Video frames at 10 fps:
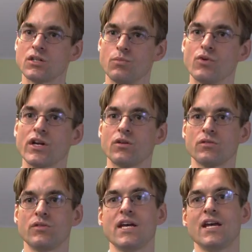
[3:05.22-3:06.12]
to
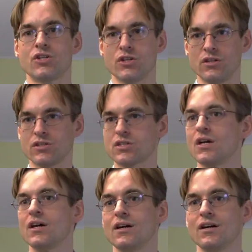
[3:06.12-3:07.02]
bring the ancients,
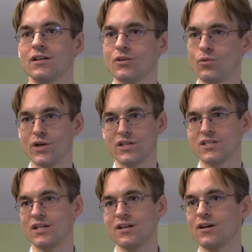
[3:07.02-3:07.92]
uh, you know, what did
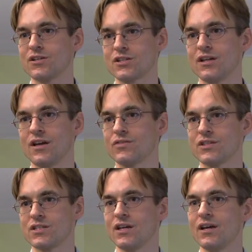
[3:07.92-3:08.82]
St. Augustine have to
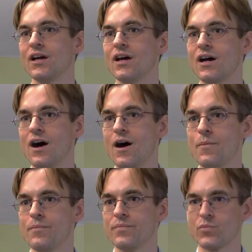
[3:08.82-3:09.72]
say?
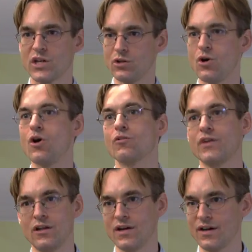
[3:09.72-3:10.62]
Um, what did
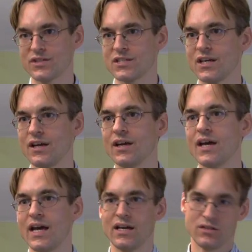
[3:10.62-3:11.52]
Longfellow have to say?
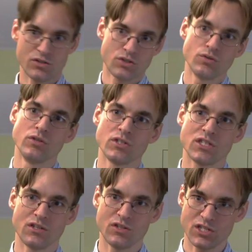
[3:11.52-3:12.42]
And students
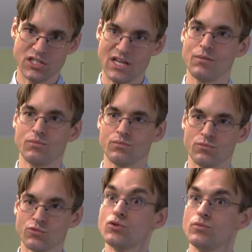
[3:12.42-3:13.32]
into the same
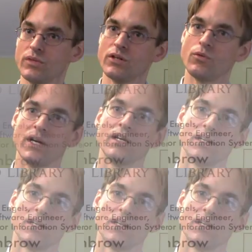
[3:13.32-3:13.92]
room in a way.